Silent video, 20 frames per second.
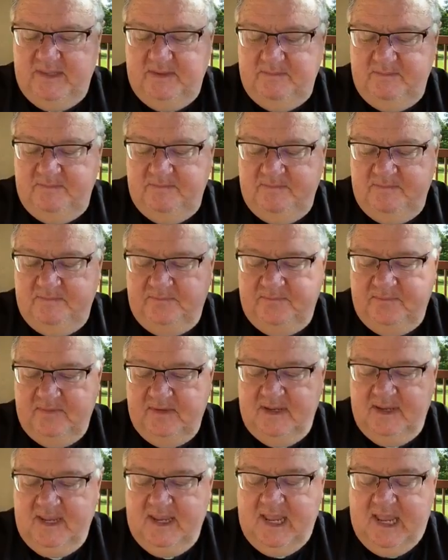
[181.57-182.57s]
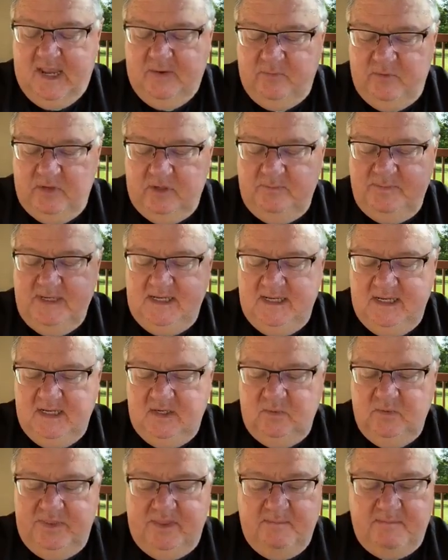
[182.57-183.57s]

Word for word: of them, I will begin